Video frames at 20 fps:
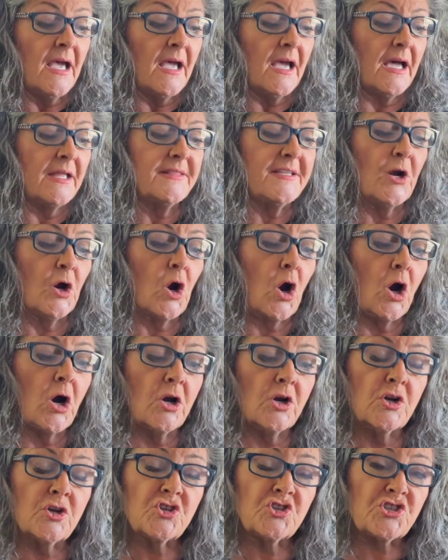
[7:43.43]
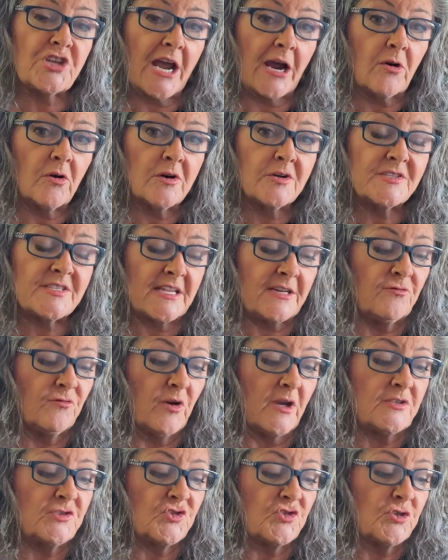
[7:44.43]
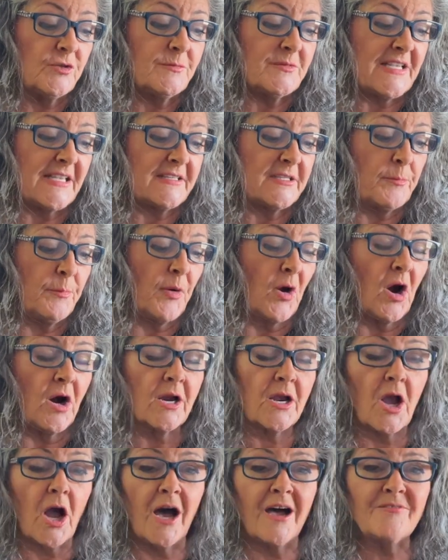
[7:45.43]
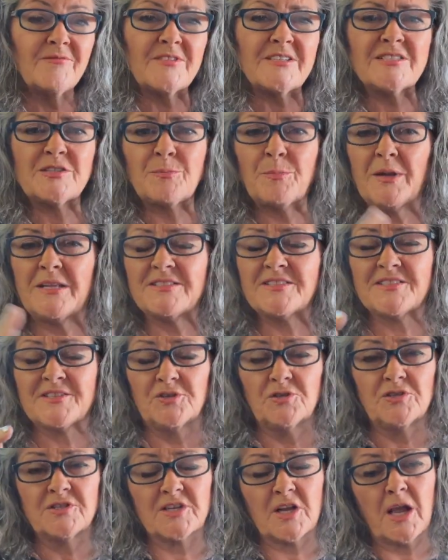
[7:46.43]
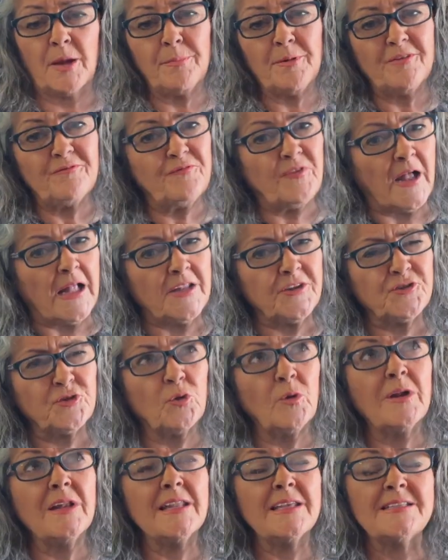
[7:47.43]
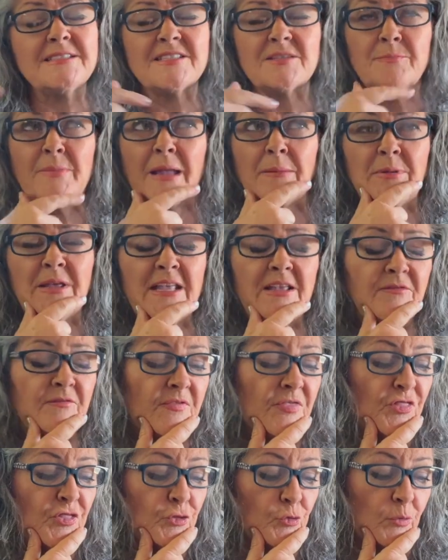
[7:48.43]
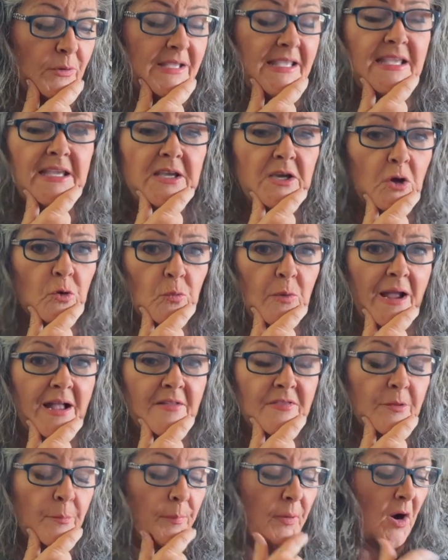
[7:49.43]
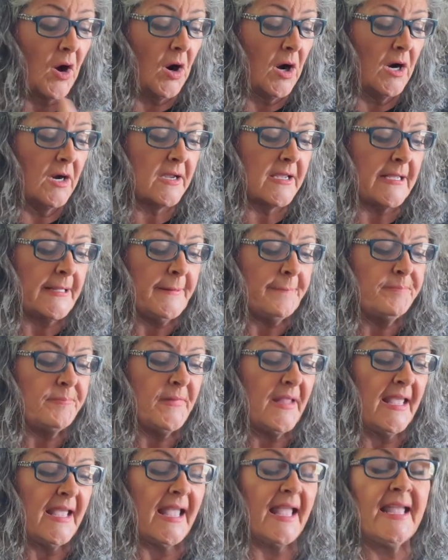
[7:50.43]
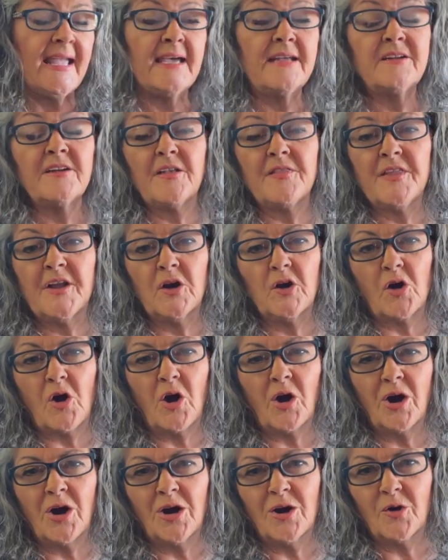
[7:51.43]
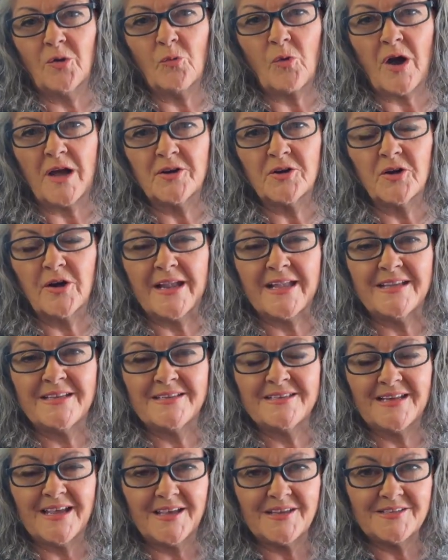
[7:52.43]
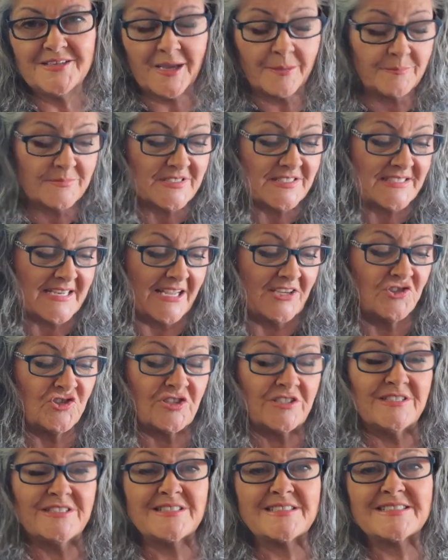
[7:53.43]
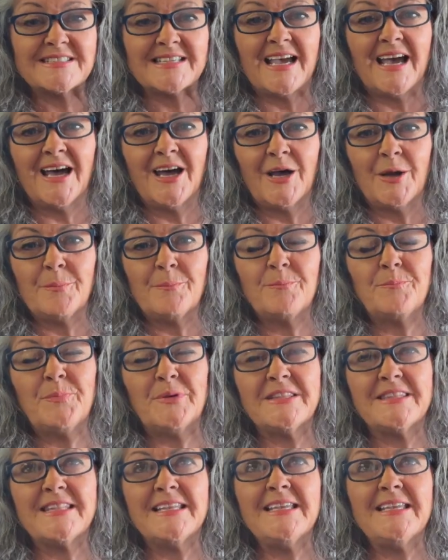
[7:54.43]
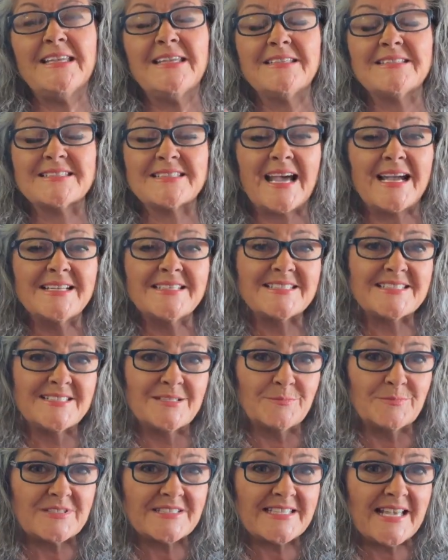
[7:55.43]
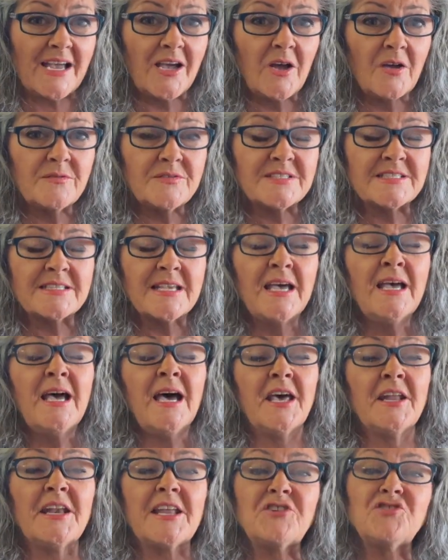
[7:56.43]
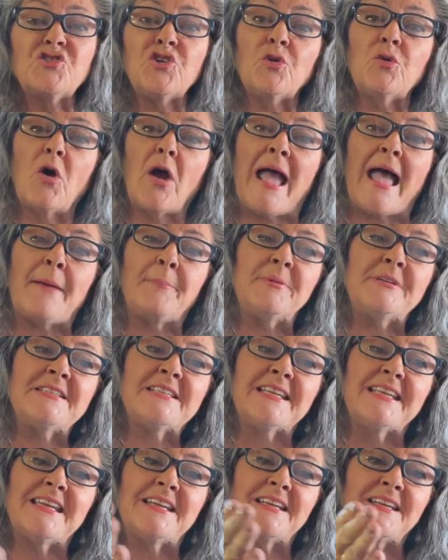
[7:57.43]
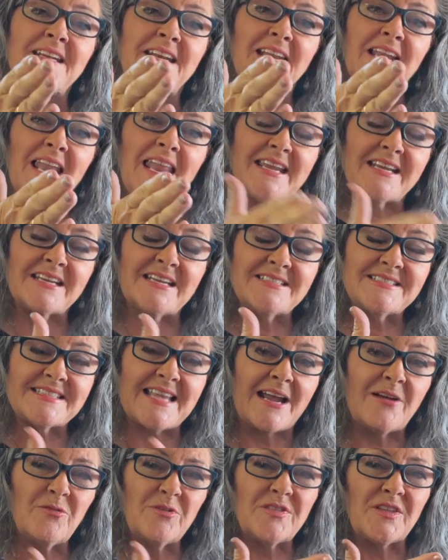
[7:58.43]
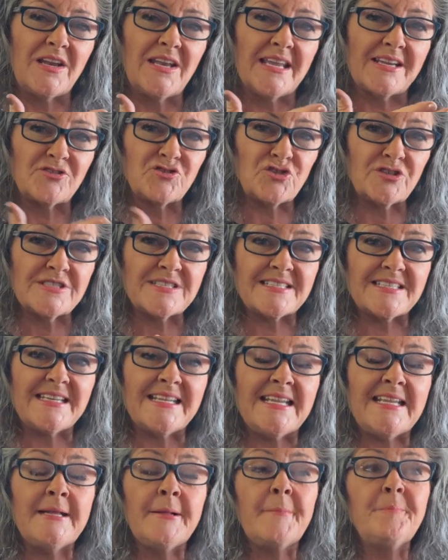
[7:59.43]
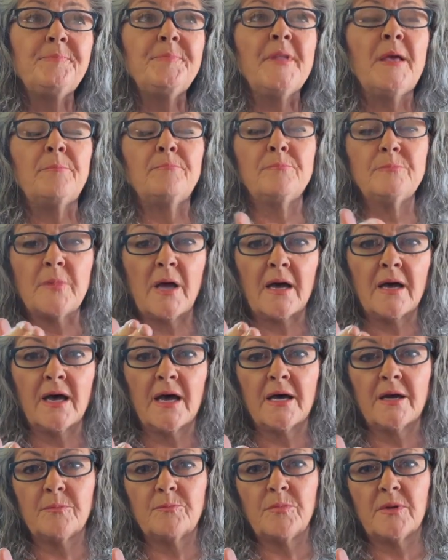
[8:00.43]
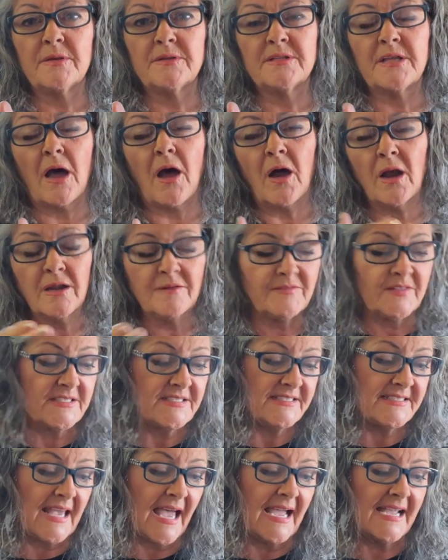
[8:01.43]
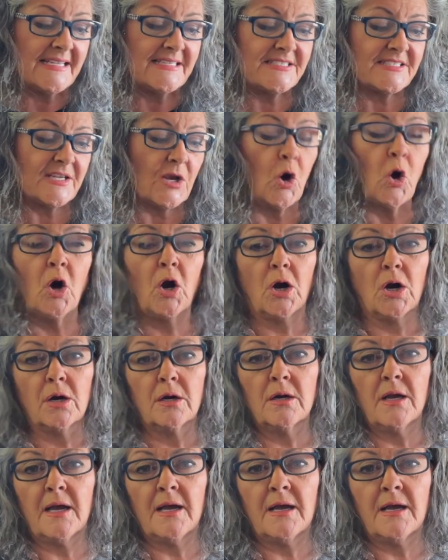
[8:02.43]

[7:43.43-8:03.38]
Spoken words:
There are showers and restrooms at the park office, plus there's a couple of vault toilets, maybe even three around the park, and there are water and dump stations. But the sites themselves, unless you happen to get a site with electricity, all of the sites are